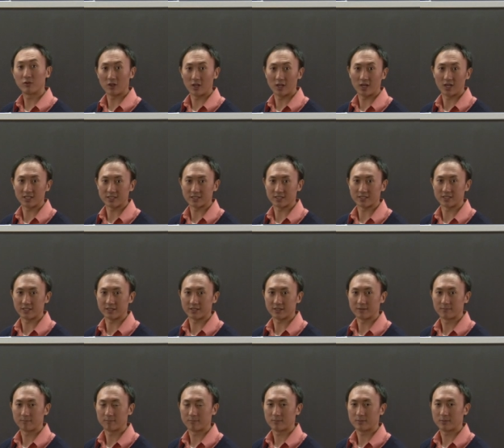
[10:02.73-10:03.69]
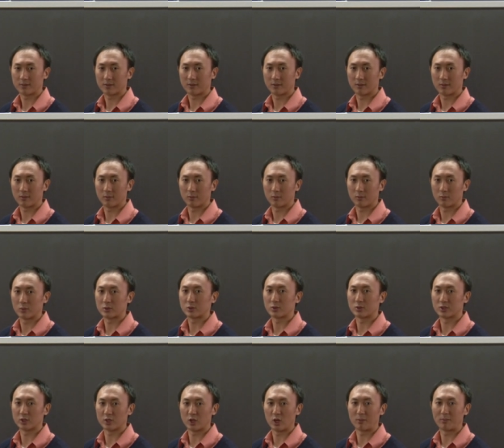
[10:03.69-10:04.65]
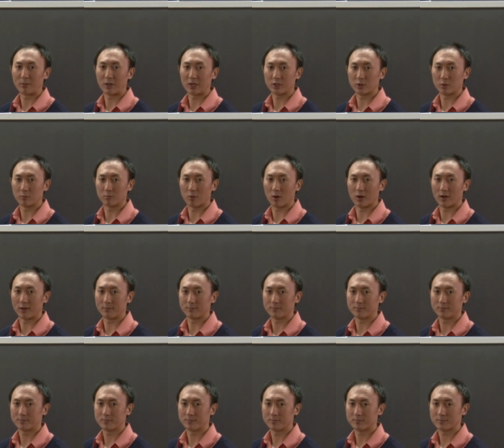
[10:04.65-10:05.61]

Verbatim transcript: velocity, which we'll denote by u prime.